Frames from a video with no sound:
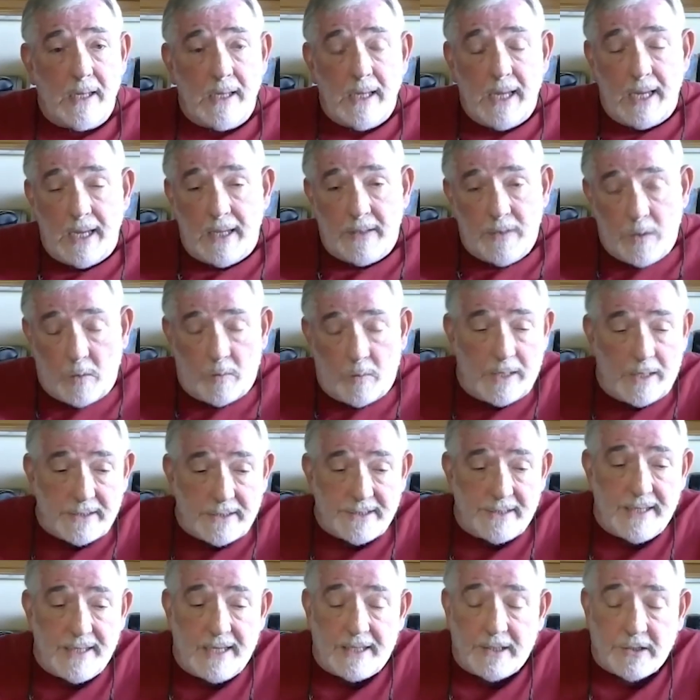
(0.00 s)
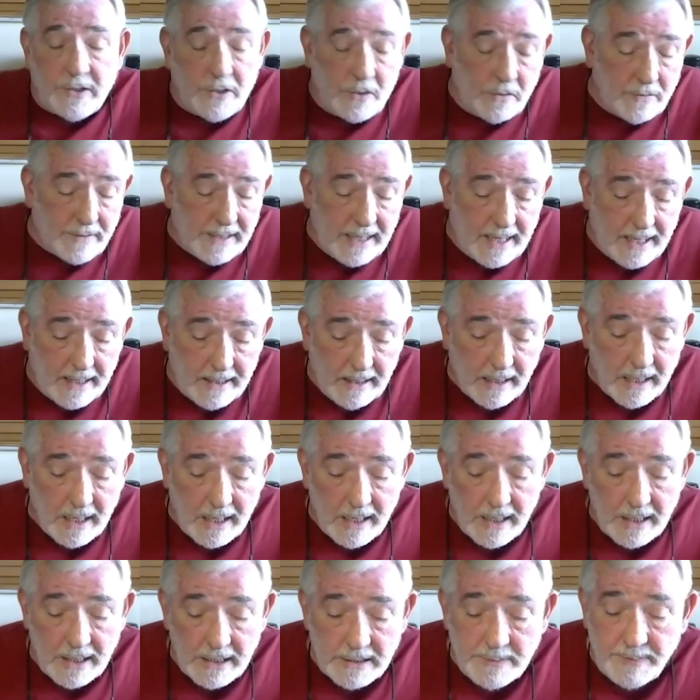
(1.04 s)
And the reason they do that
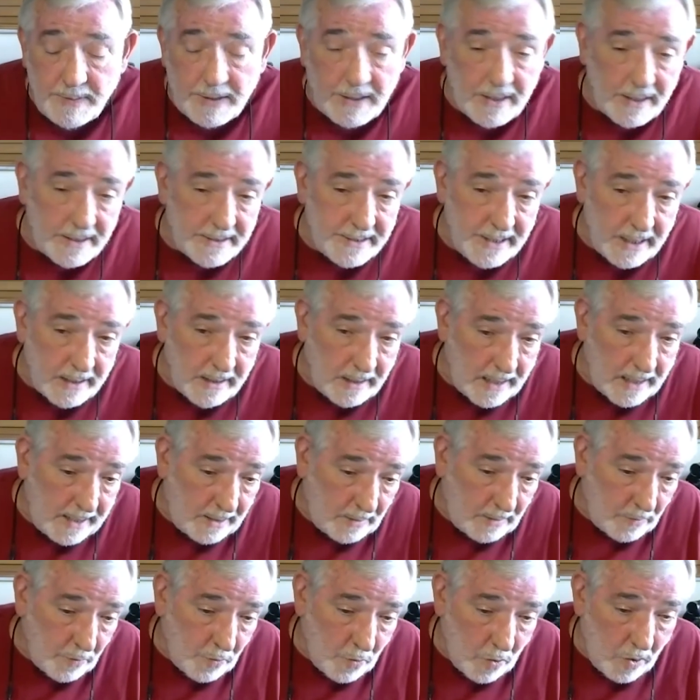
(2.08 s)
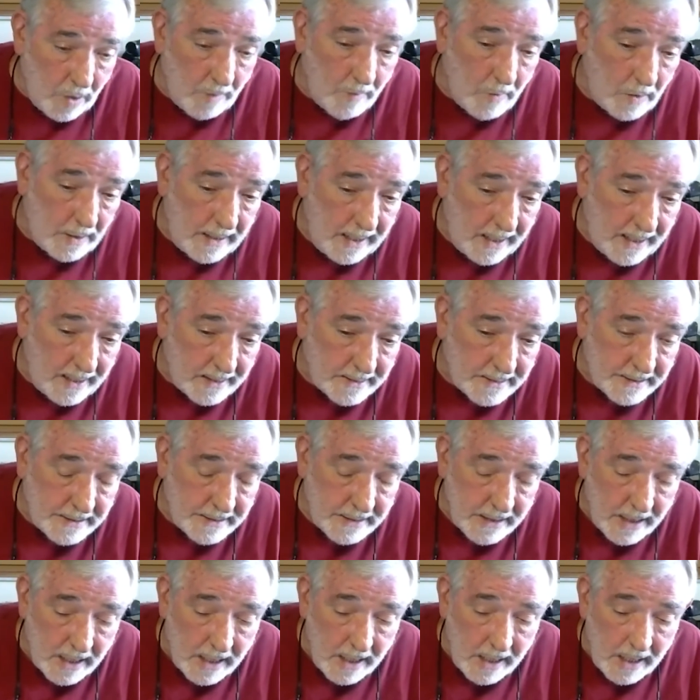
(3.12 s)
is because unlike normal
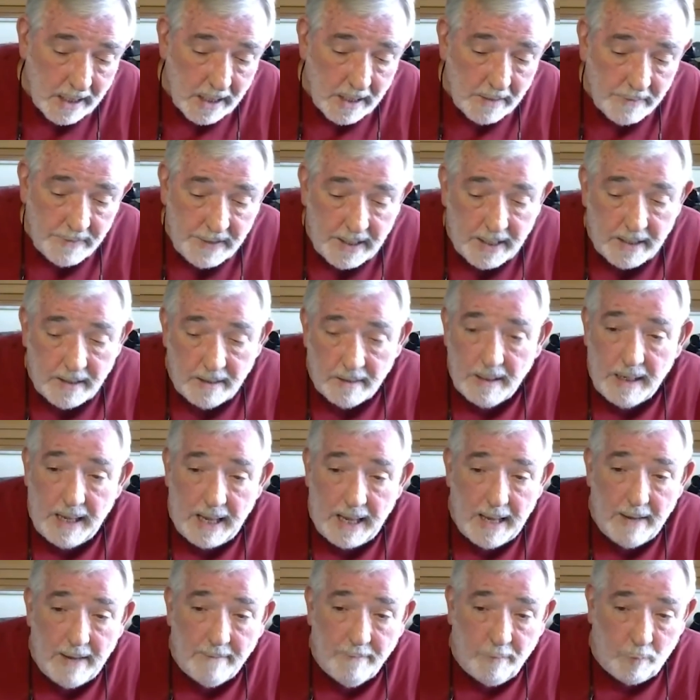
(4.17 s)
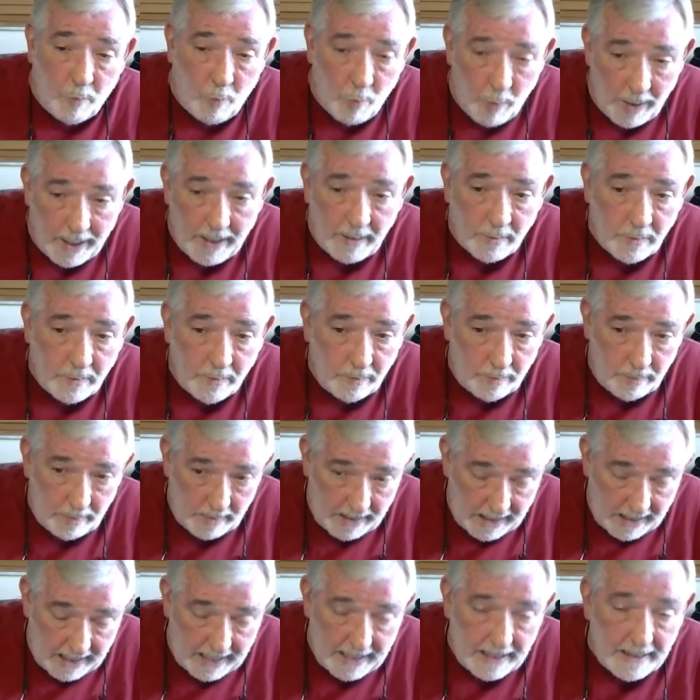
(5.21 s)
ants that have winged
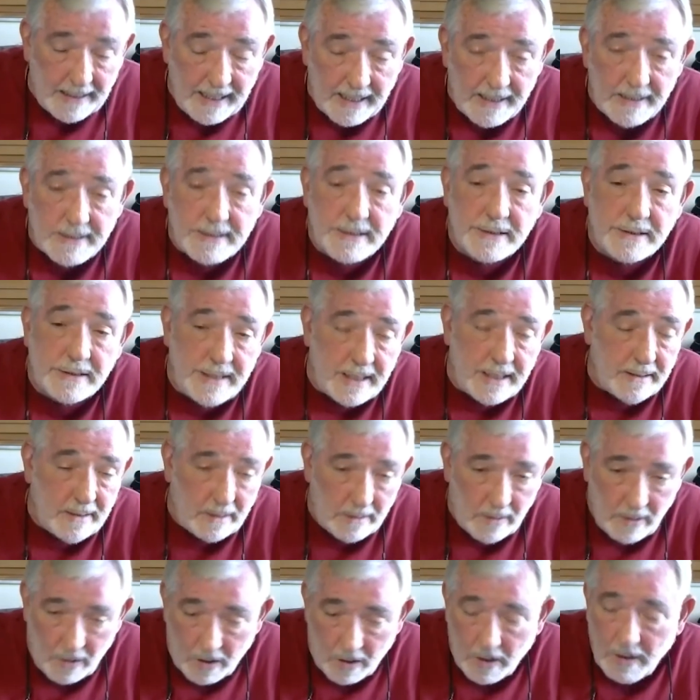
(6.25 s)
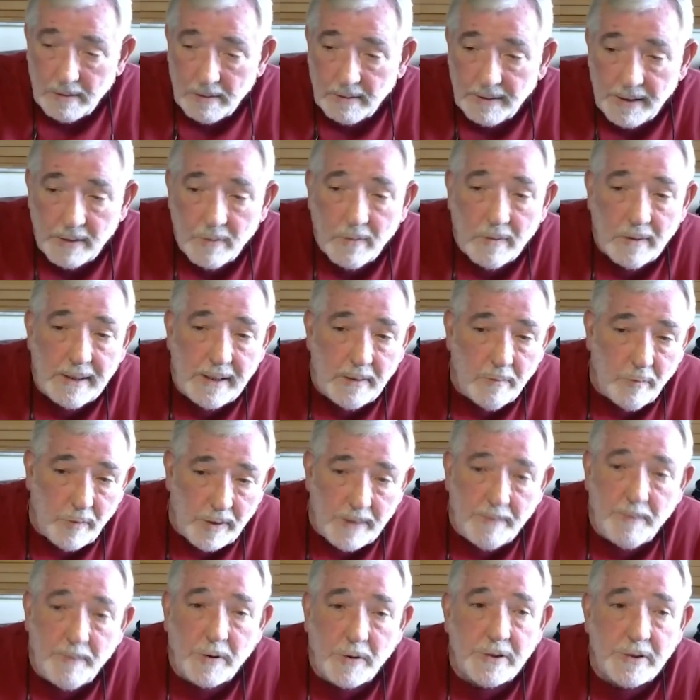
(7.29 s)
alates that are literally
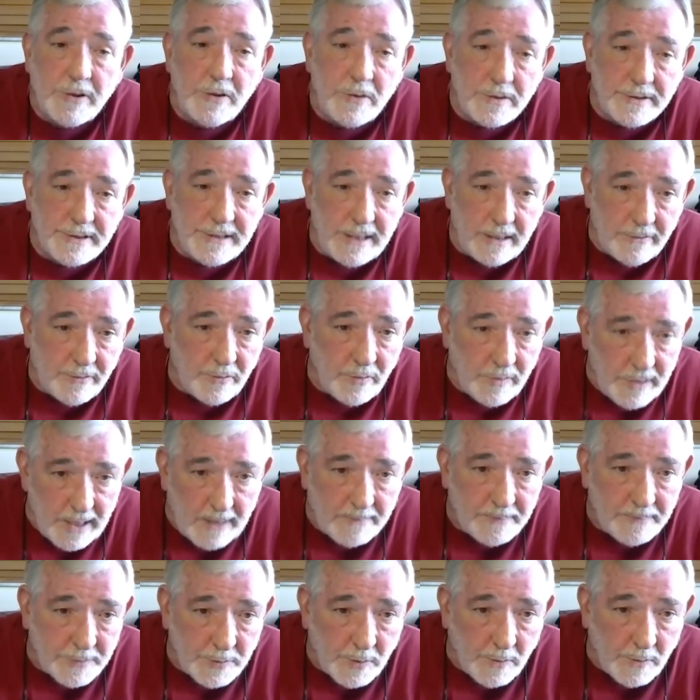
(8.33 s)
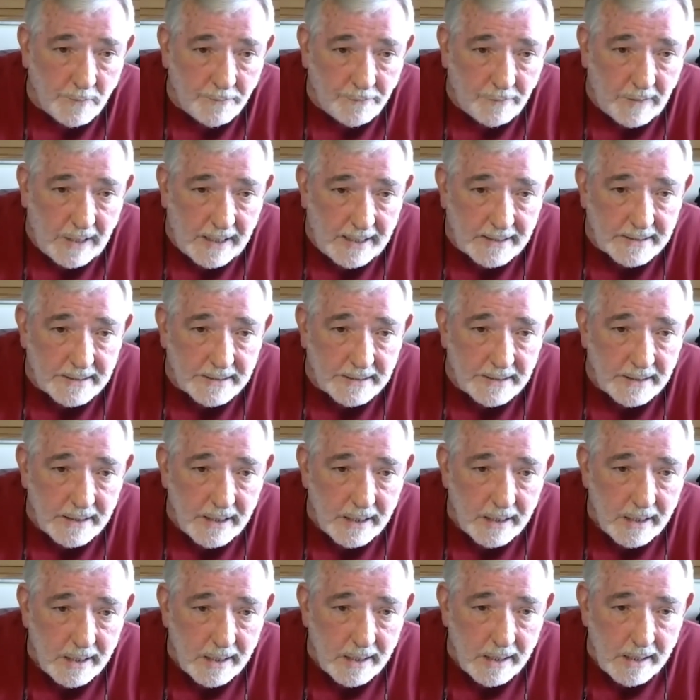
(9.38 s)
reproducing through nuptial flights
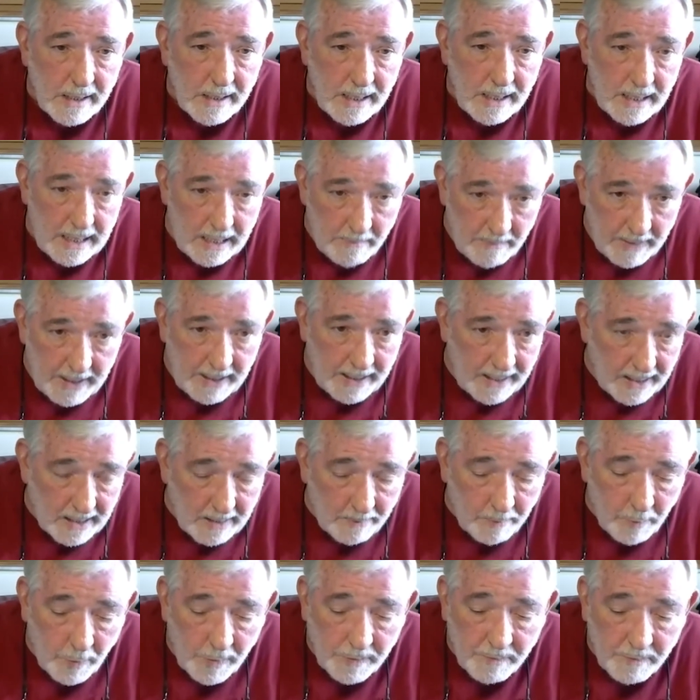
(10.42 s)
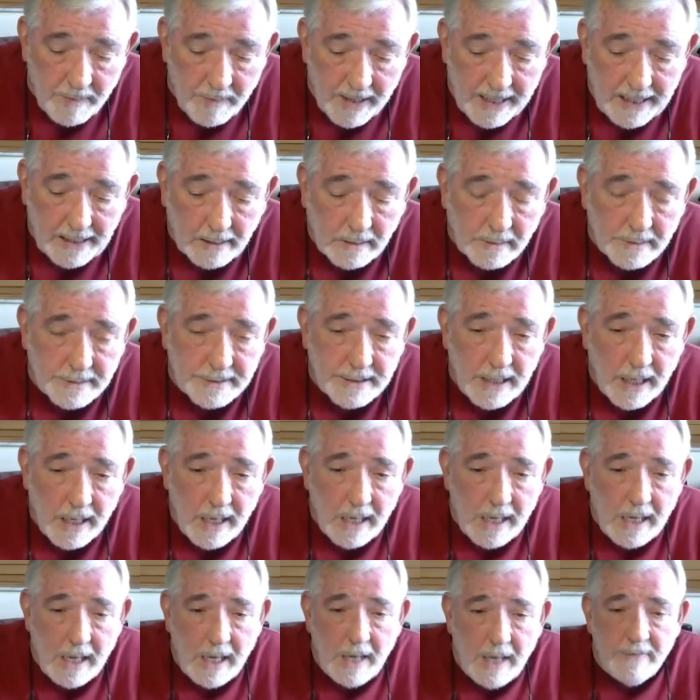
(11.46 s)
and meeting up with males,
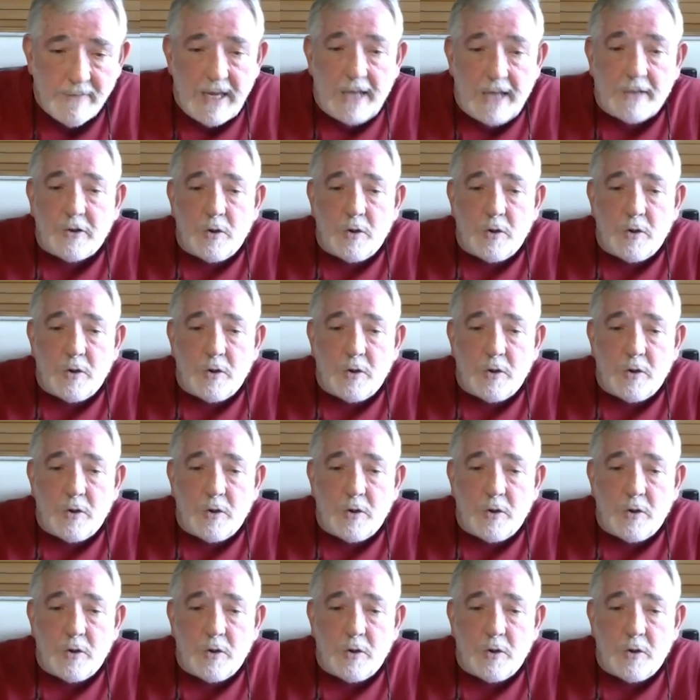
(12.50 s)
they do